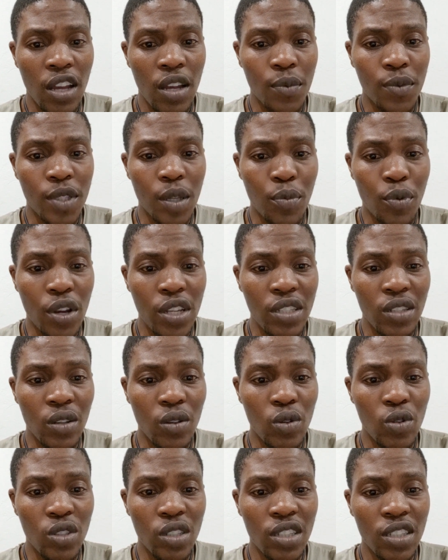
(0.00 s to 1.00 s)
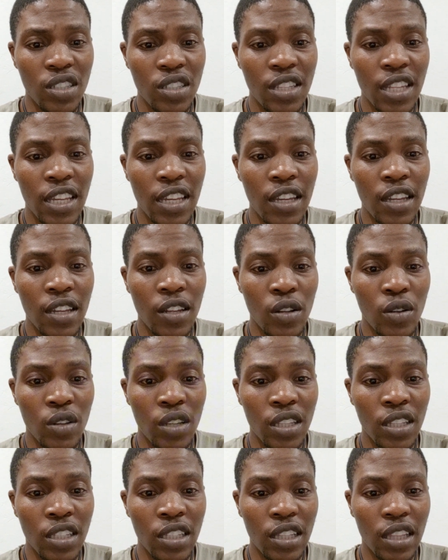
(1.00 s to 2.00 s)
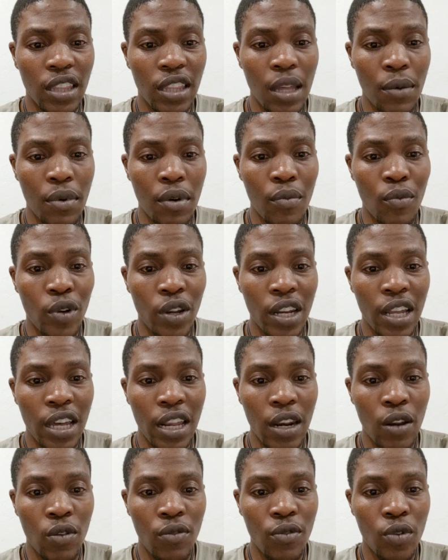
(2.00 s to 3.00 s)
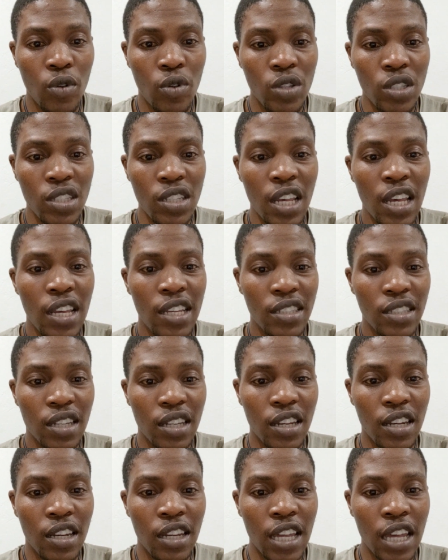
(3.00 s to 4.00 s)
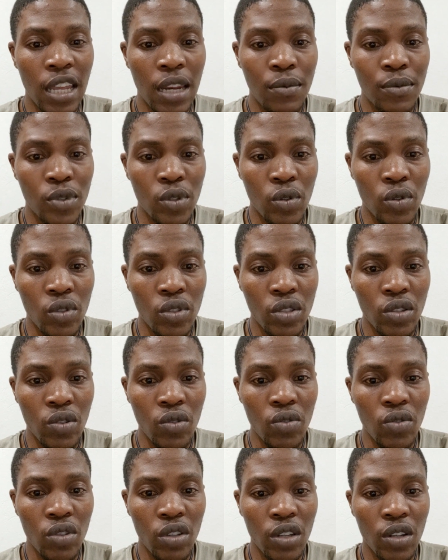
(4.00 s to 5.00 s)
surprise inclusions there, including Tabang Monare, of course, Jaden Adams also,